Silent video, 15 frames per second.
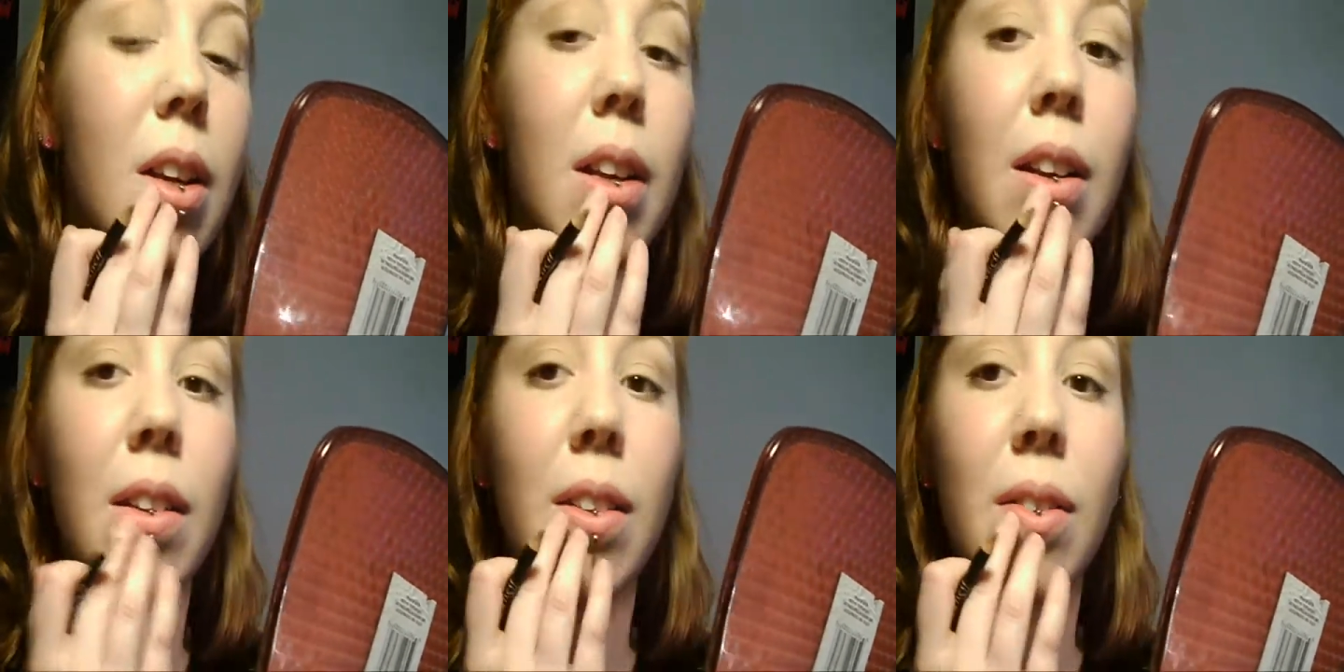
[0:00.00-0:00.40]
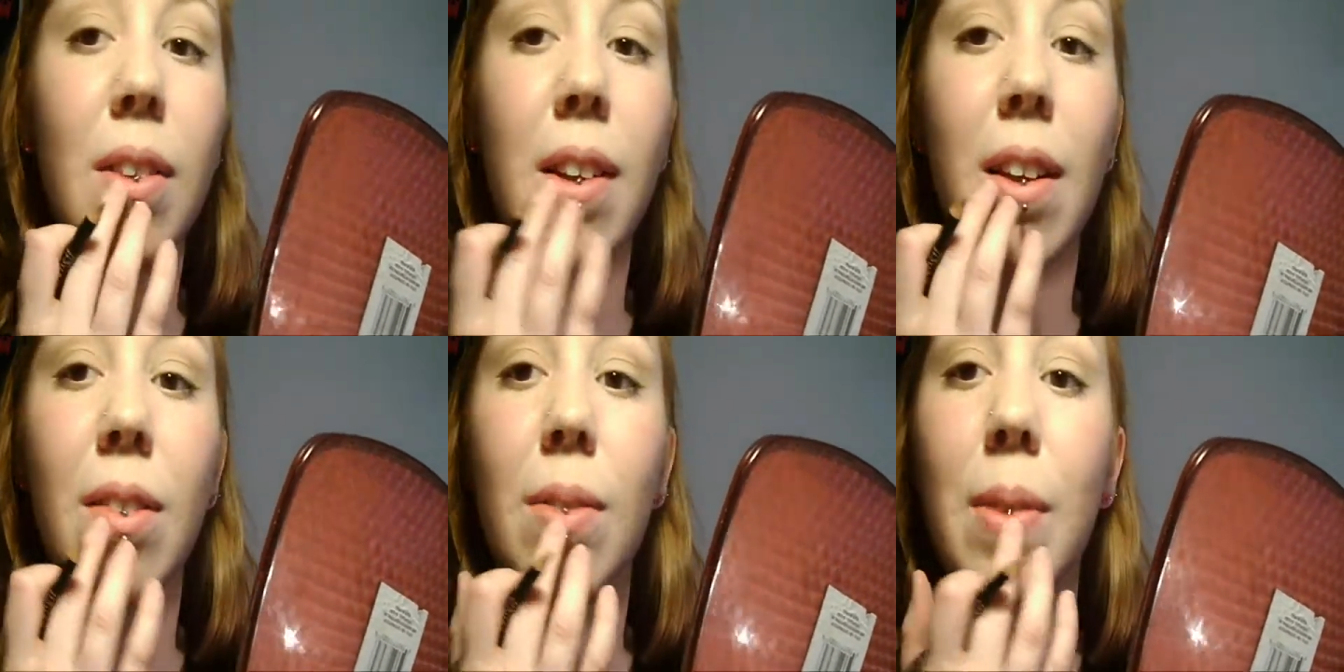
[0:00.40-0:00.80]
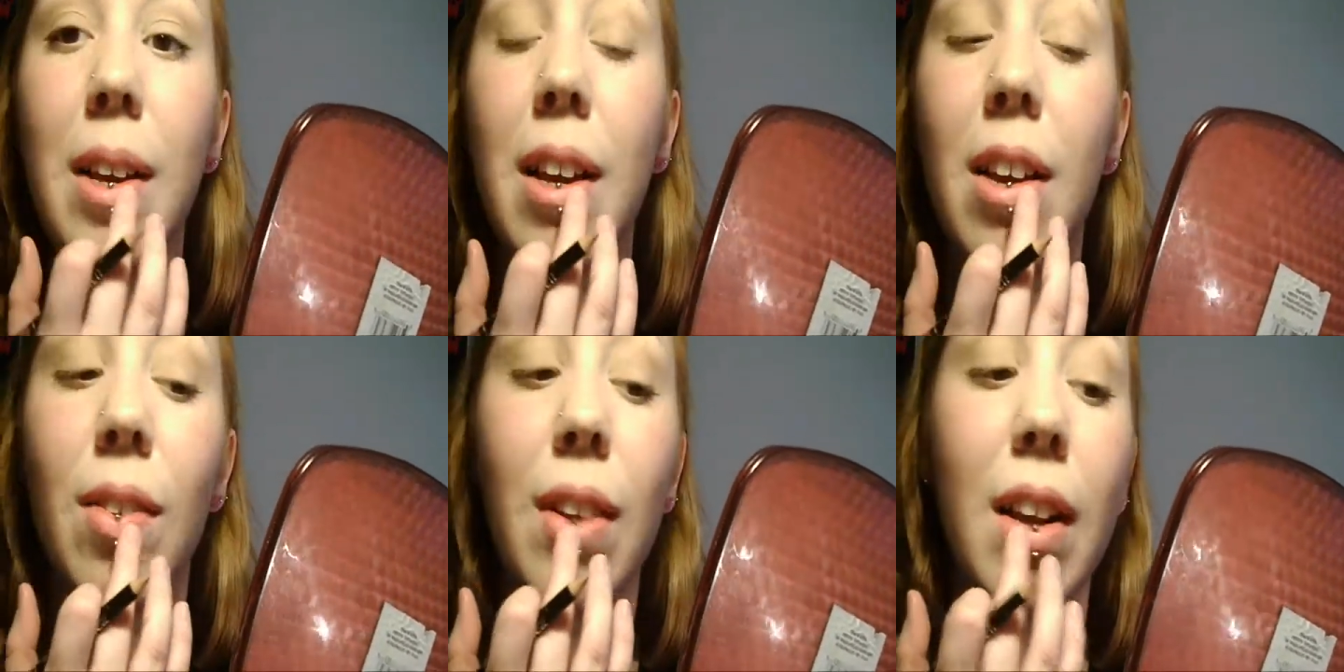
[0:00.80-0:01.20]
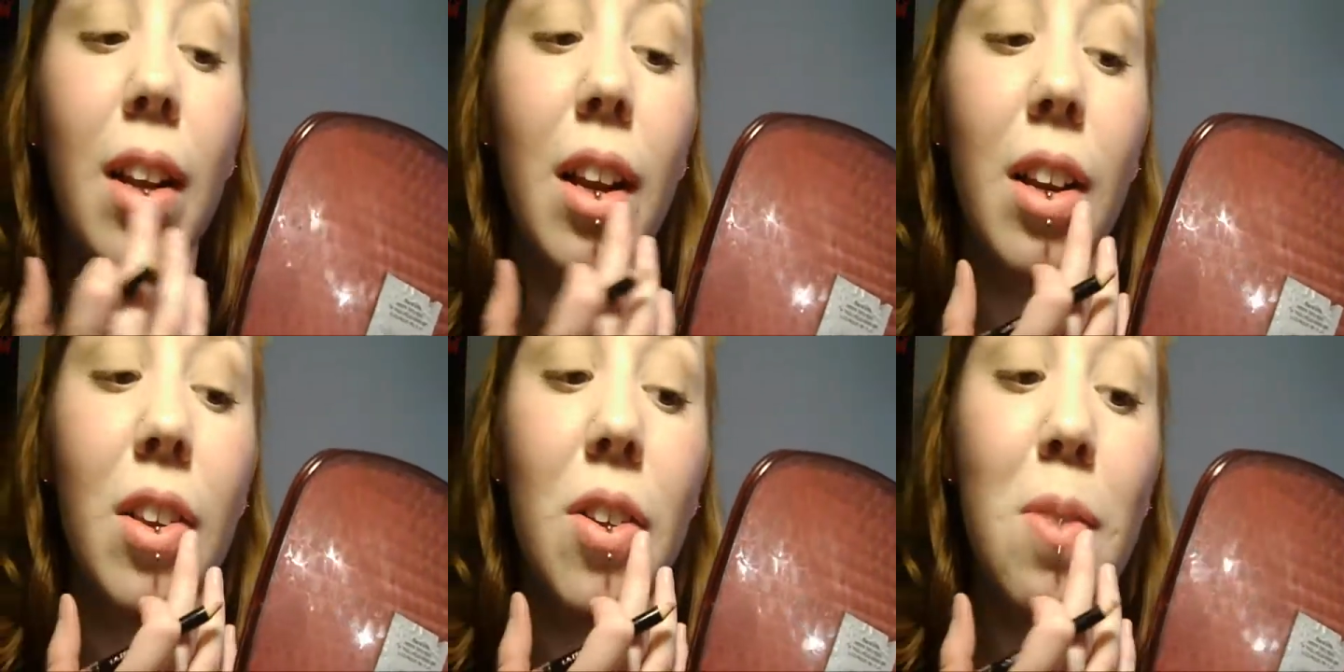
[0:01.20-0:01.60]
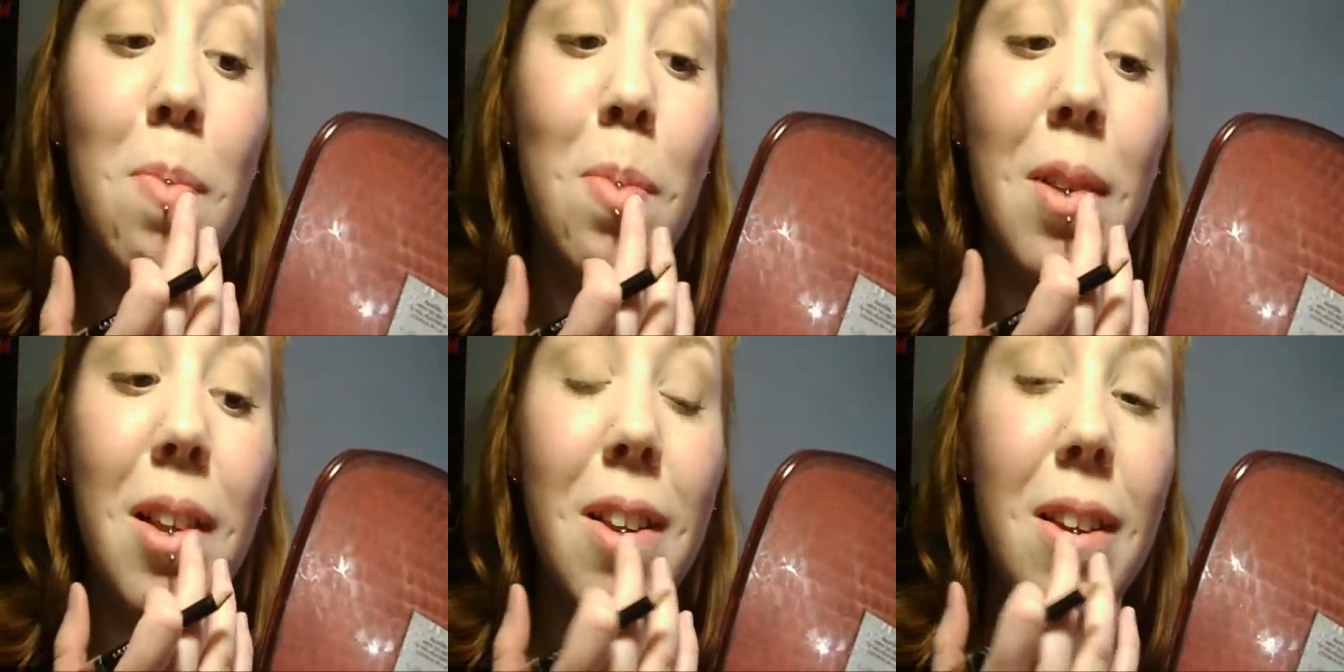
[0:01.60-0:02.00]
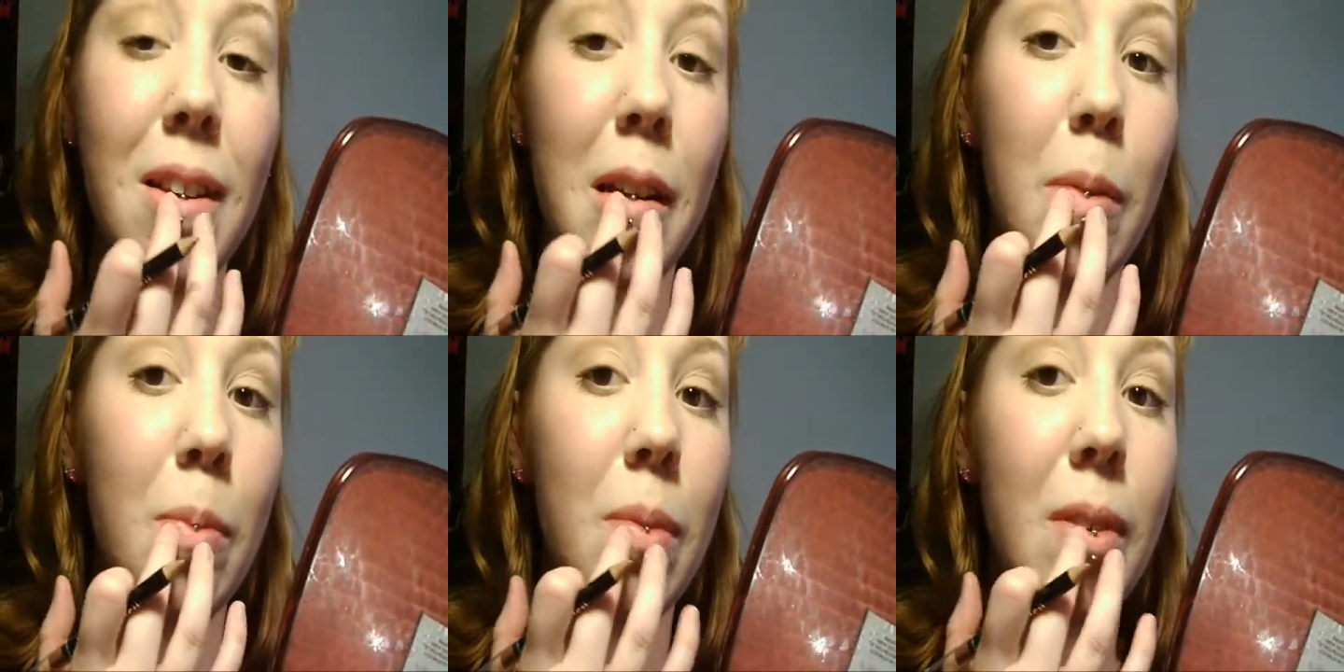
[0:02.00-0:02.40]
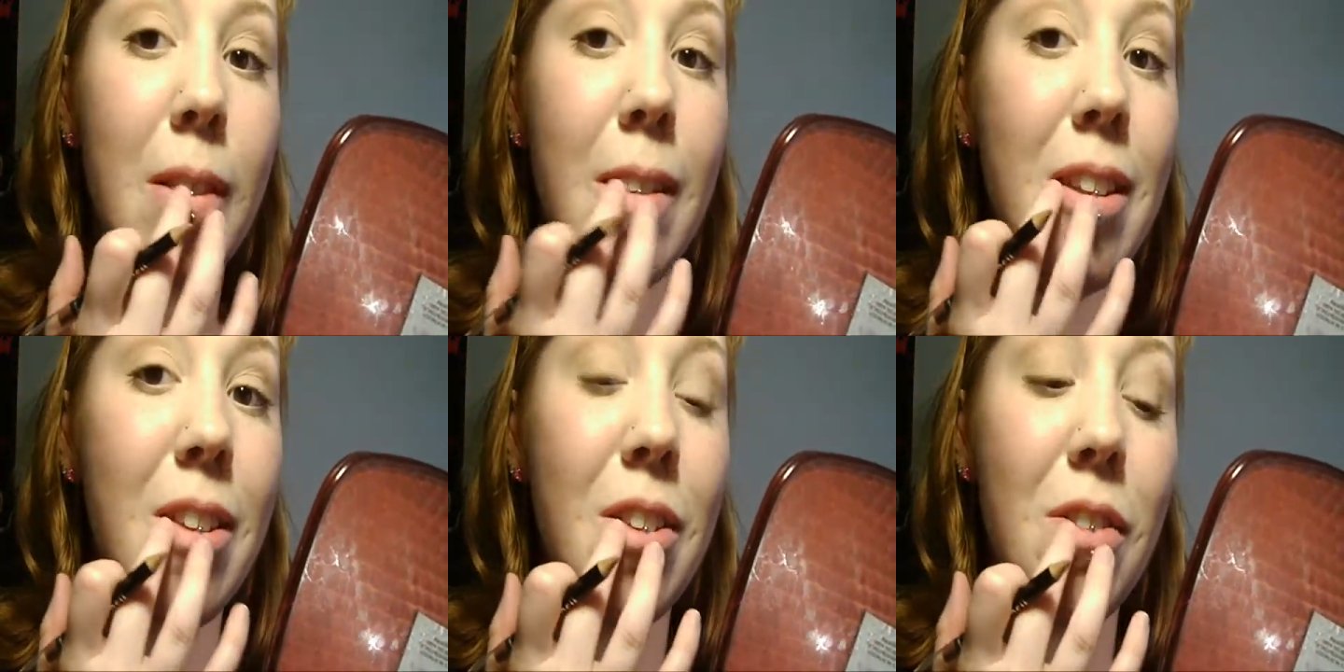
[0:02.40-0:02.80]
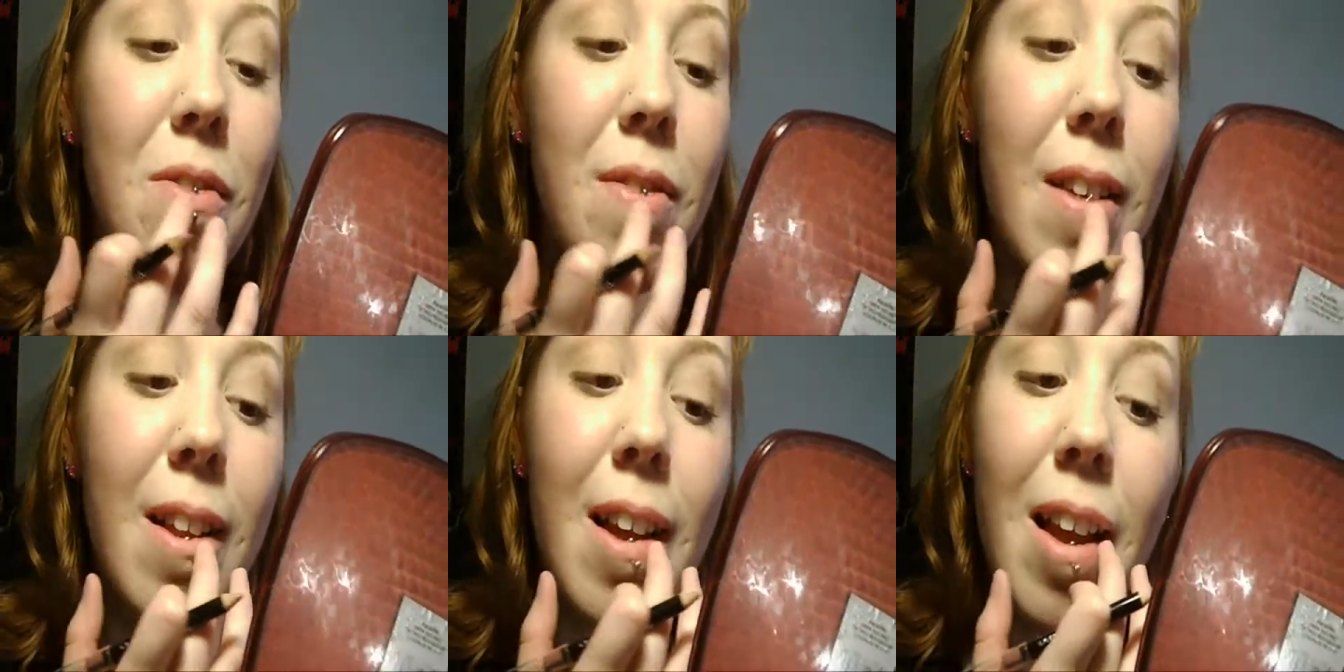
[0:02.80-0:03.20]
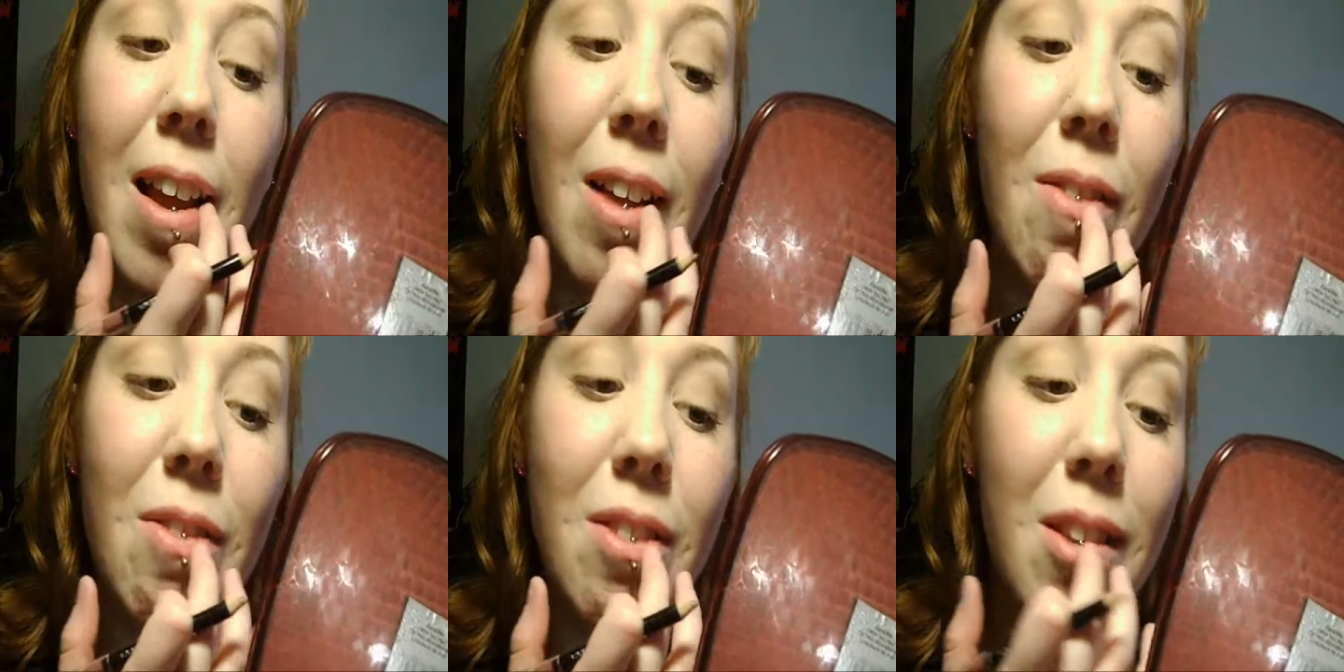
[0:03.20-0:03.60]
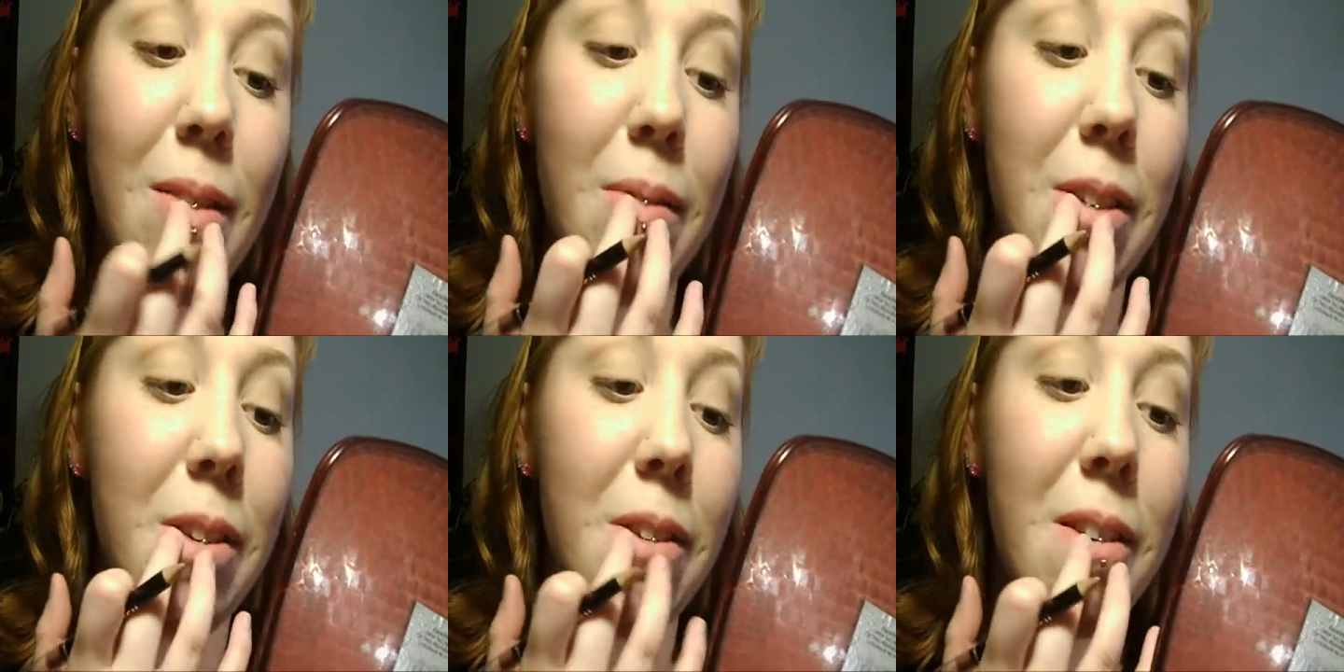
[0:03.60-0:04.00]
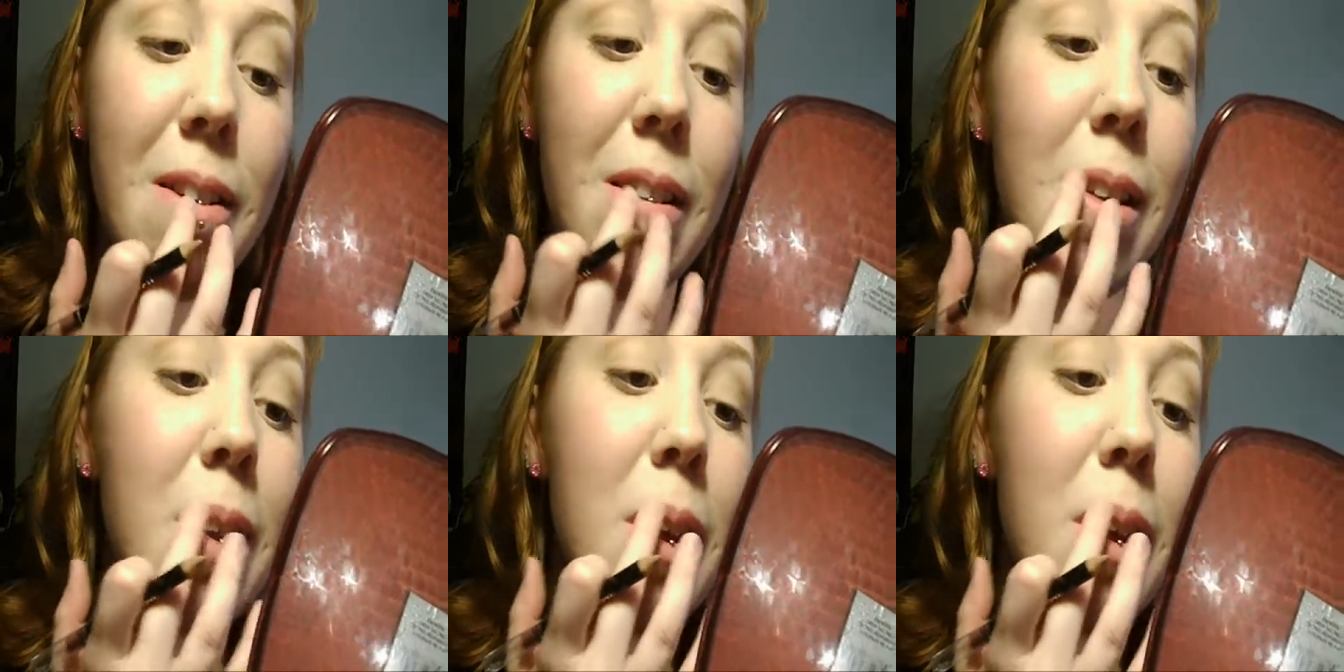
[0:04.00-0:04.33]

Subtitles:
It doesn't really have to be a heavy outline. You can blend it up too if you like, which I'm doing.